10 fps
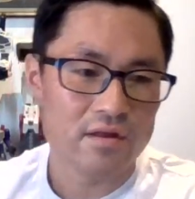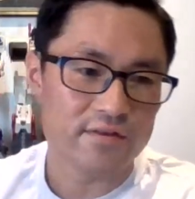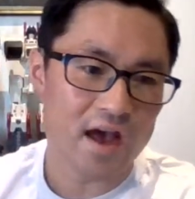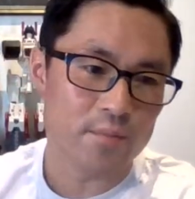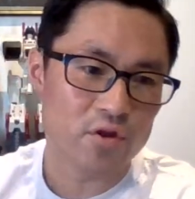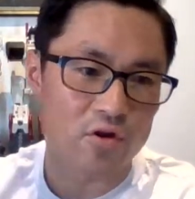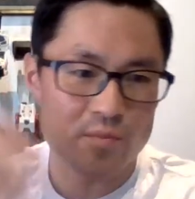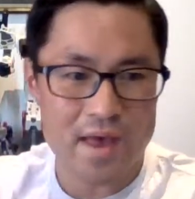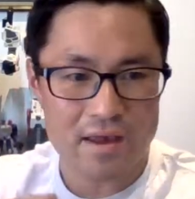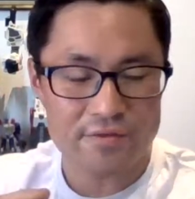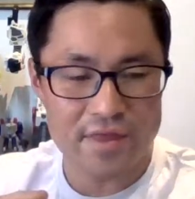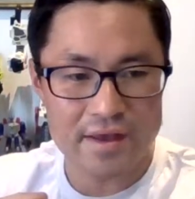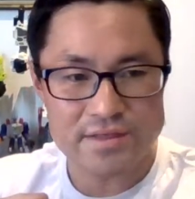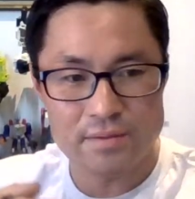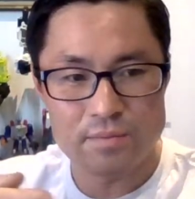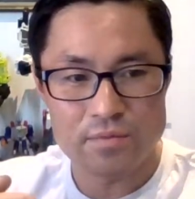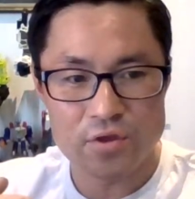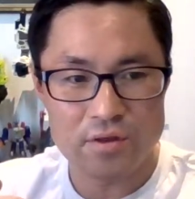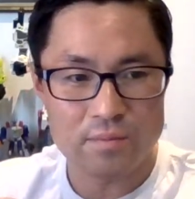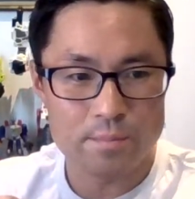to help you look back at things, and
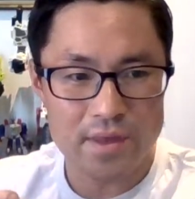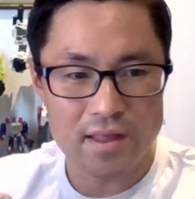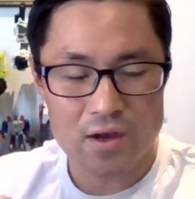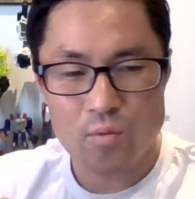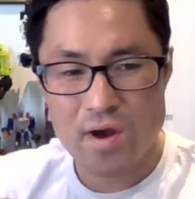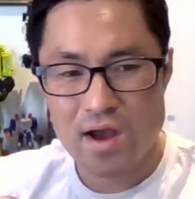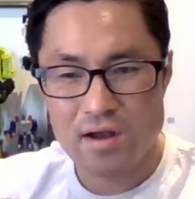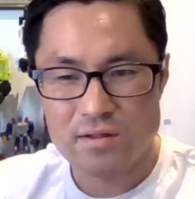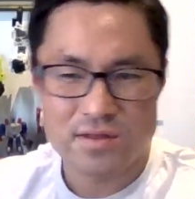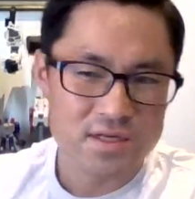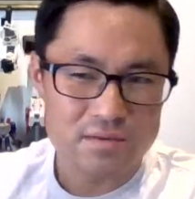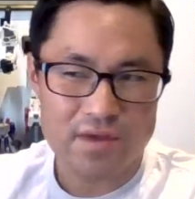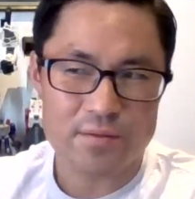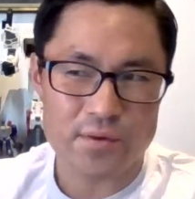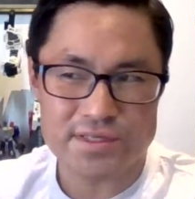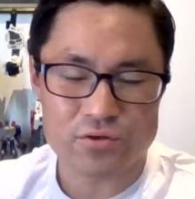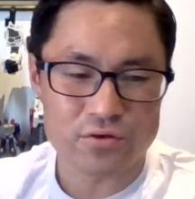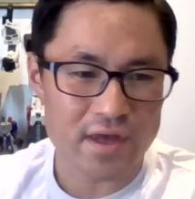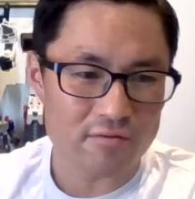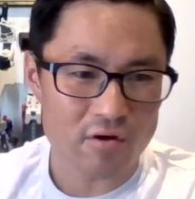you can be like, well, maybe we
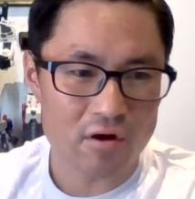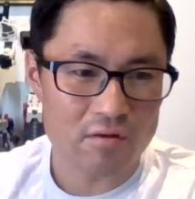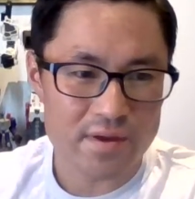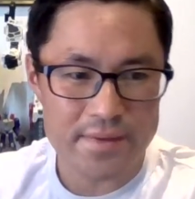scored that wrong.